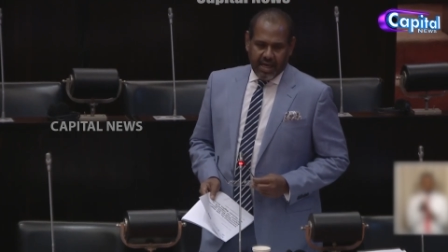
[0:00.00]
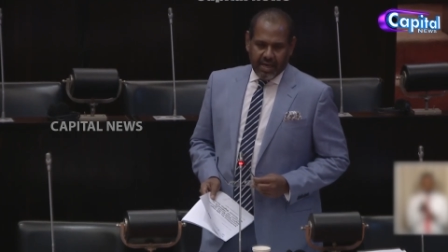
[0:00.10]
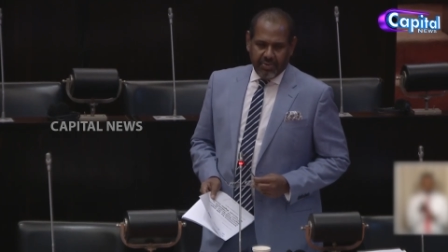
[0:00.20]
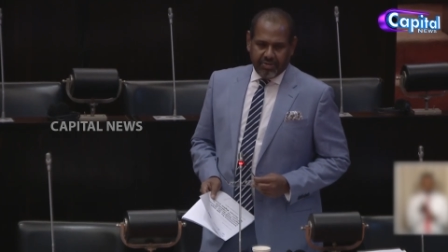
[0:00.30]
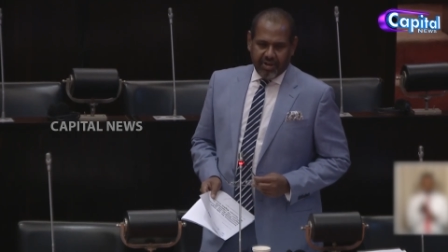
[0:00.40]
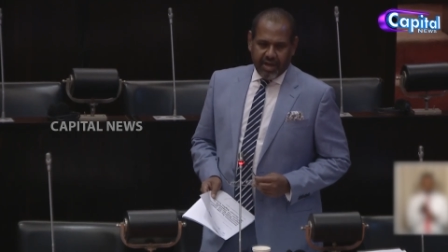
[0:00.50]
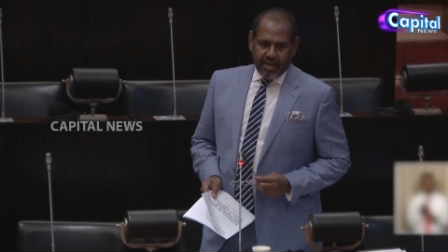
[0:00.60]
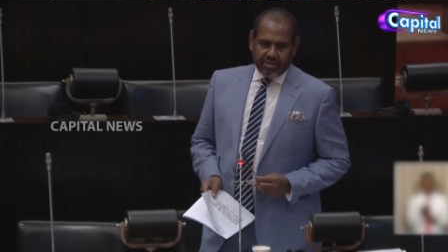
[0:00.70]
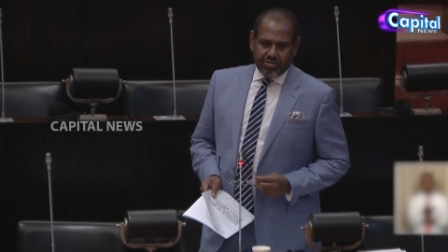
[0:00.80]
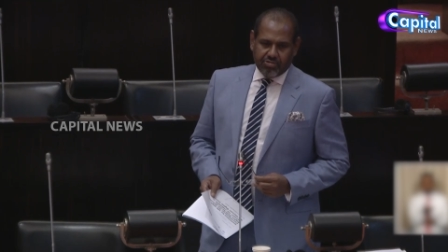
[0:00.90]
with
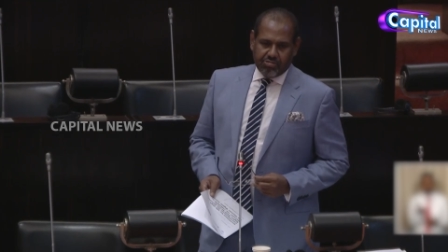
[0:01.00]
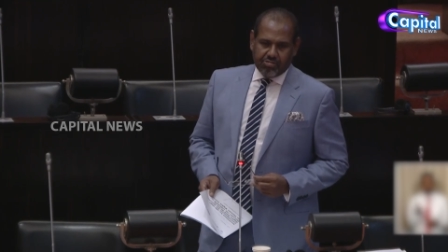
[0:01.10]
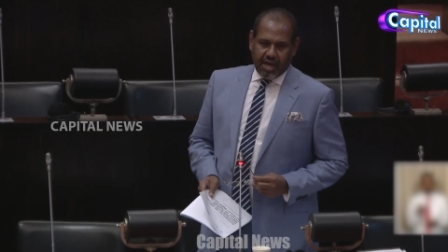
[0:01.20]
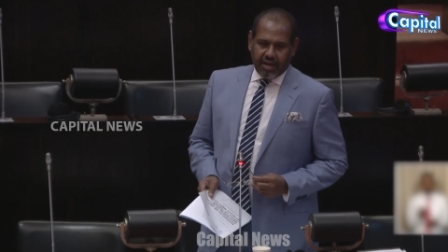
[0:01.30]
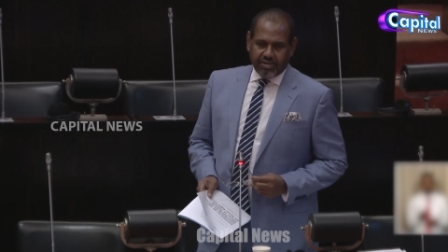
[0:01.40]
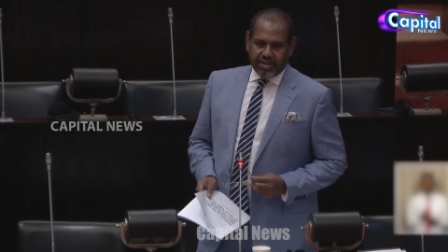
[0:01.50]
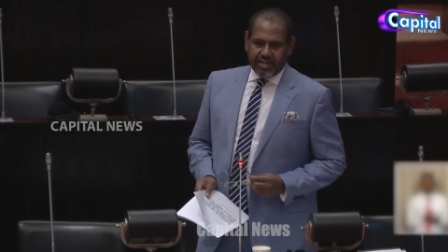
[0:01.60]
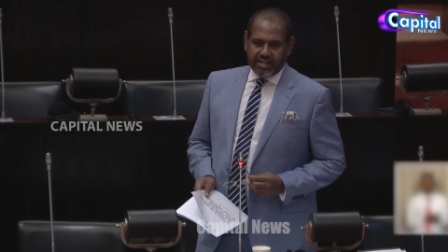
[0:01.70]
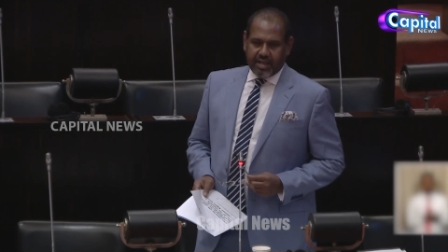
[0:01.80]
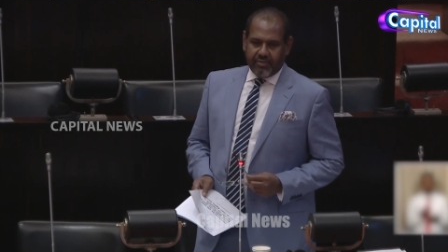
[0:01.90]
regards to
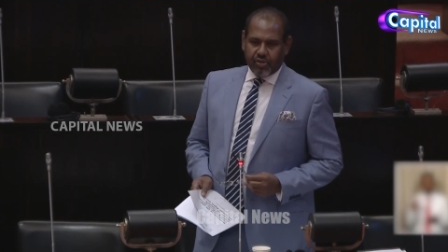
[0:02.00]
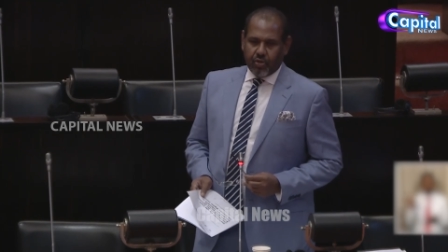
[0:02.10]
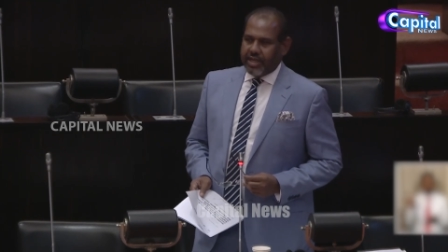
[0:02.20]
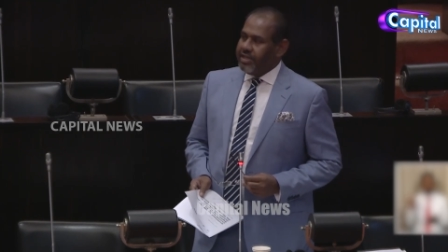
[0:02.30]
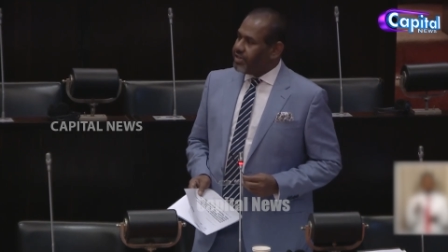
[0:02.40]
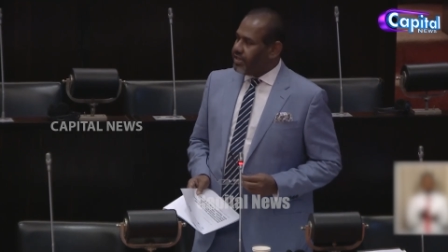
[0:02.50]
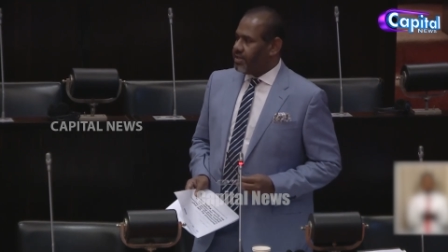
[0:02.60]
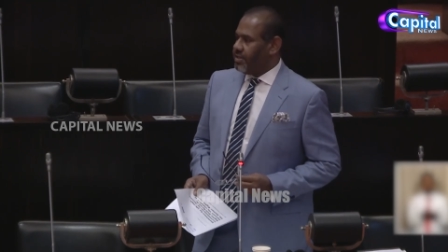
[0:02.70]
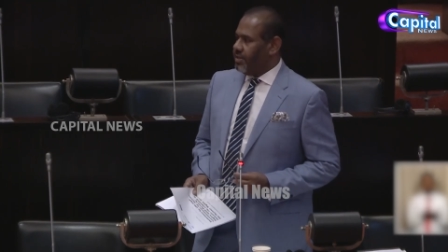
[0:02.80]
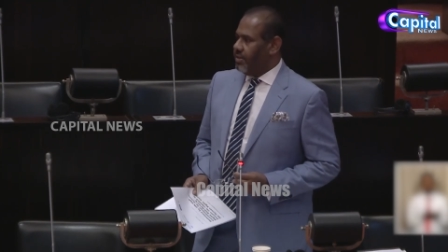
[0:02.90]
countries that have shown
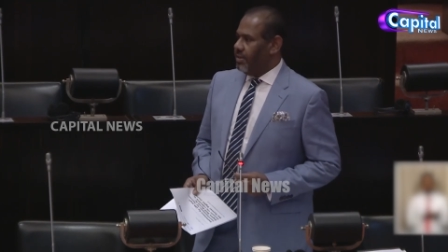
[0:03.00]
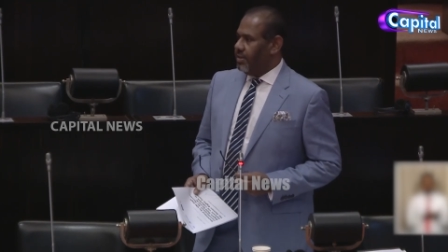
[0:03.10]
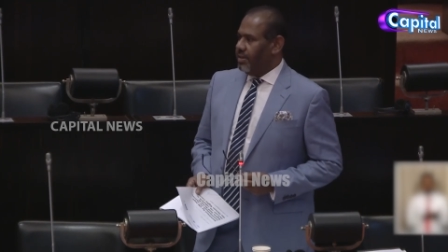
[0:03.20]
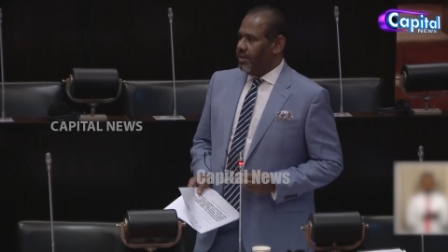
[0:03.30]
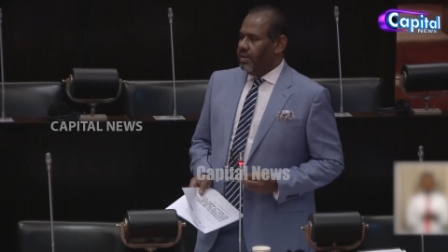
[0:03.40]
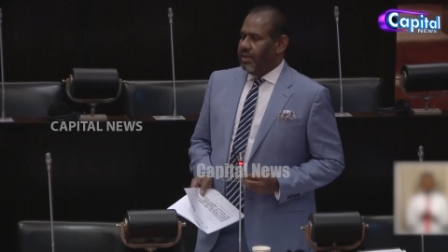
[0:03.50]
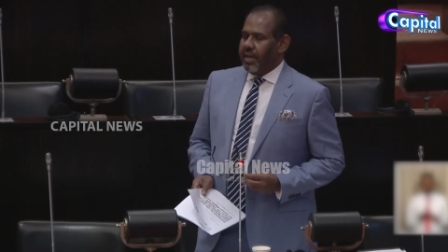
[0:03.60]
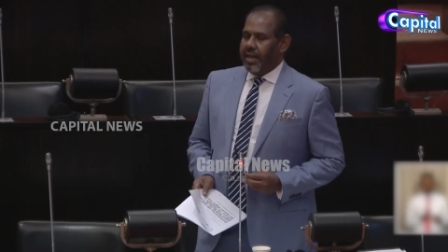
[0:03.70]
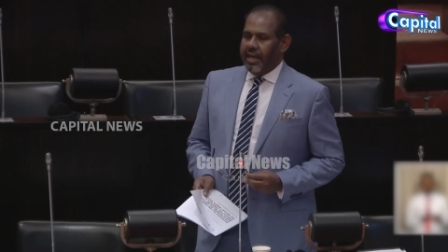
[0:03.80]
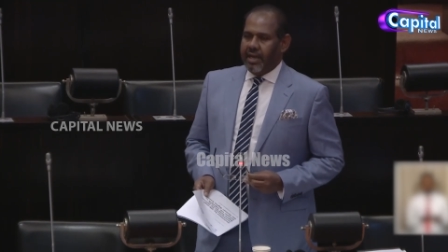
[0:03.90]
interest
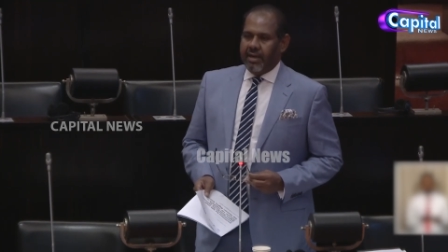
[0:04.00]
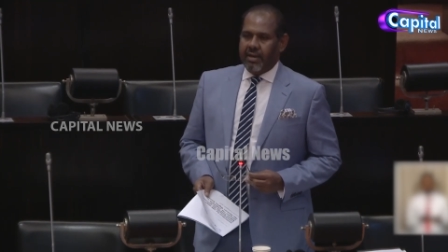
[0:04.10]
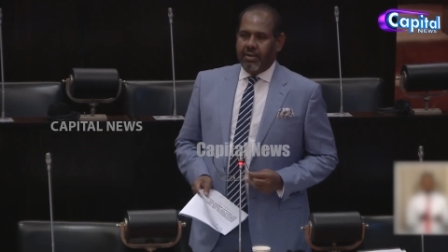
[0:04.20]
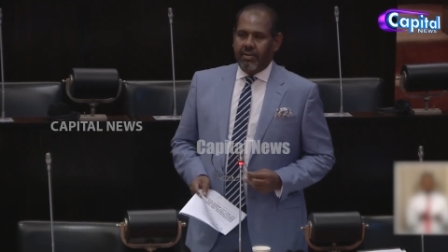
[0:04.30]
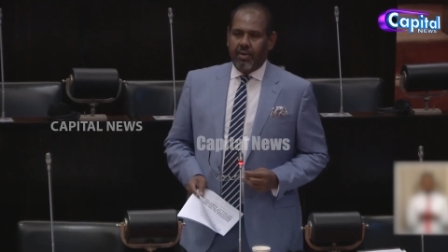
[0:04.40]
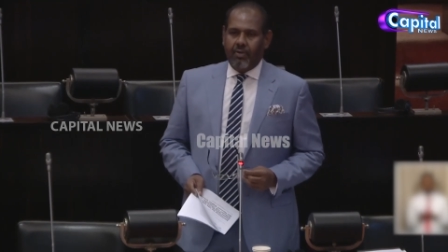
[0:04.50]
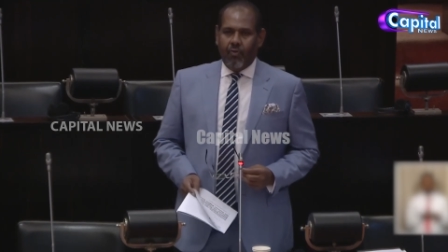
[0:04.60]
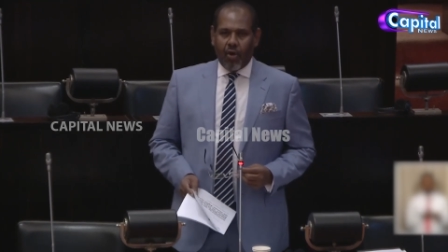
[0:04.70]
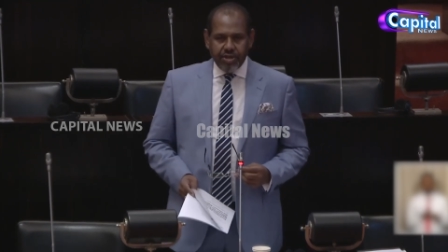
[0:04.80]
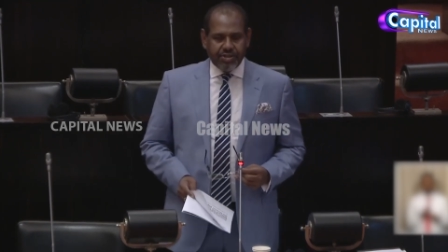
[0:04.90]
in
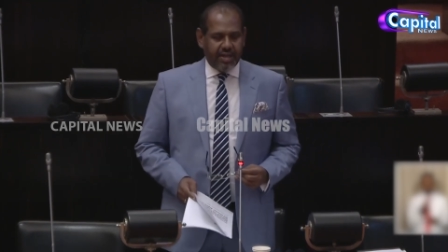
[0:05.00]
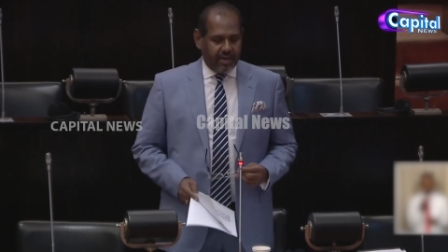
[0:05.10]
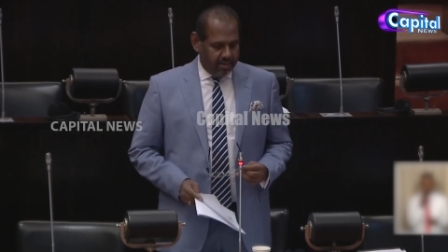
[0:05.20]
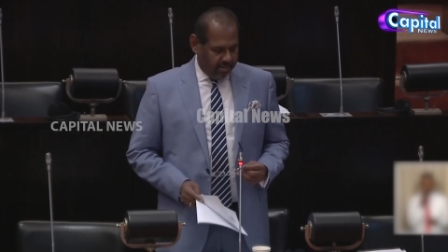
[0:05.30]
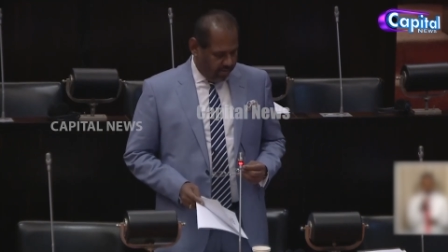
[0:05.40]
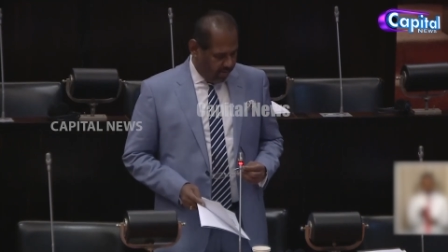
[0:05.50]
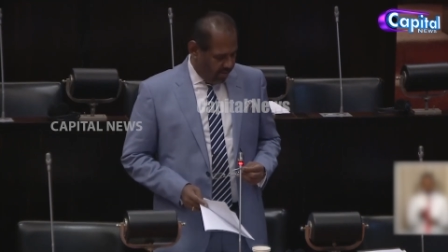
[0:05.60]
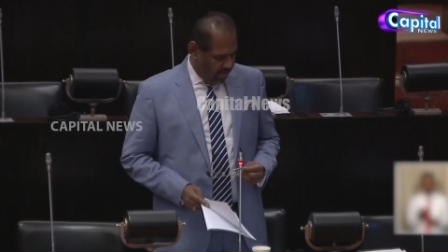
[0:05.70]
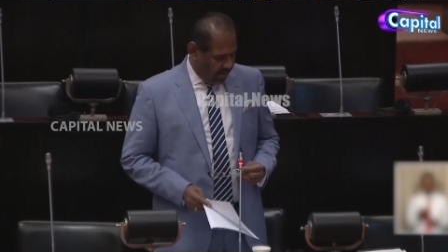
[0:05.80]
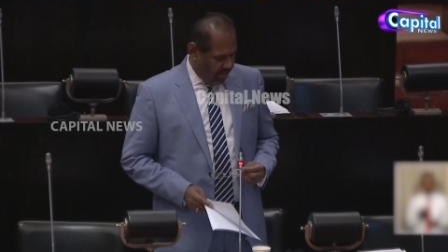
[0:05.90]
voicing
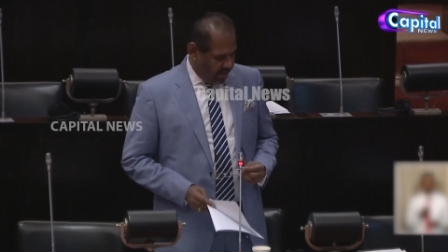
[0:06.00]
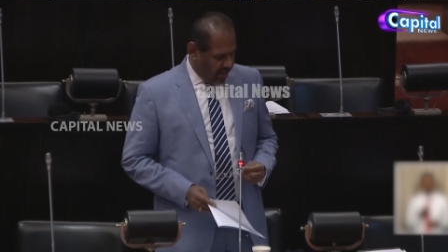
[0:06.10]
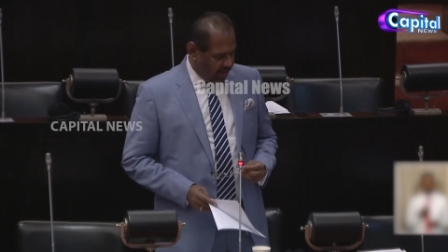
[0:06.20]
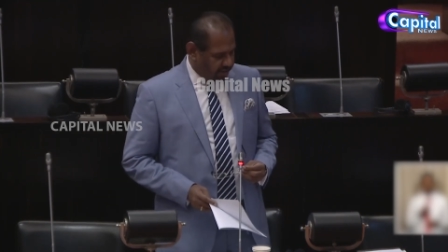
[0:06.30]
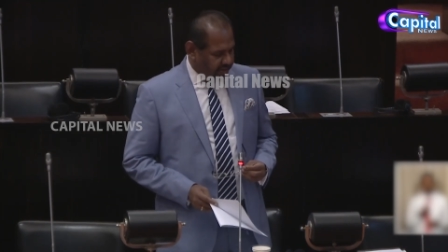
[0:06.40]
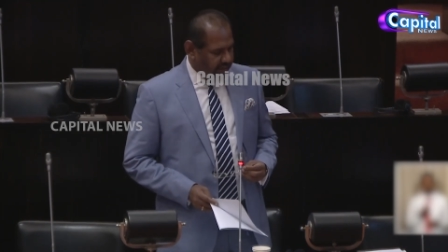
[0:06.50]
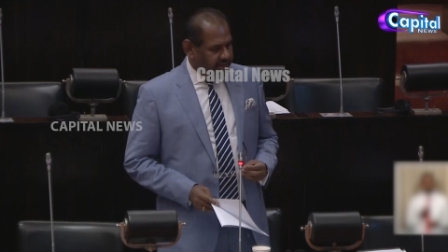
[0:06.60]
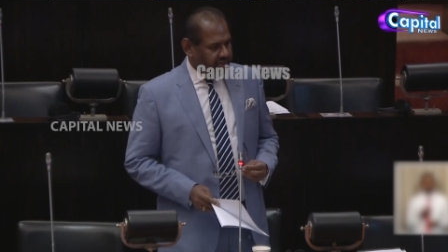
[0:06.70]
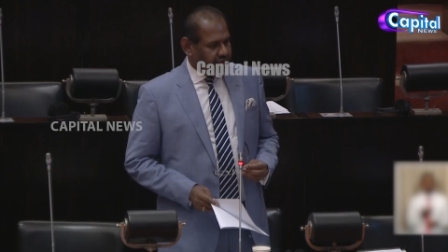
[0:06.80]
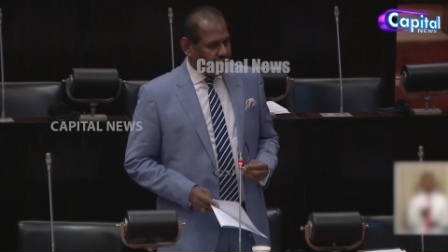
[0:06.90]
the
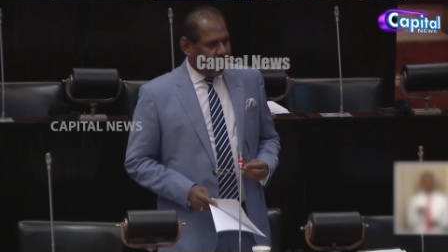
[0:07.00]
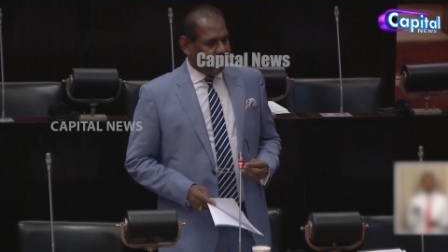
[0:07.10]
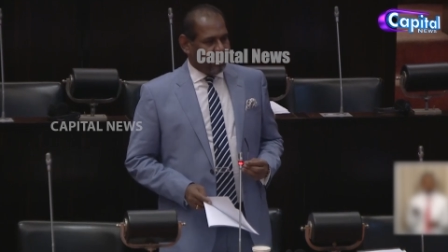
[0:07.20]
concerns of the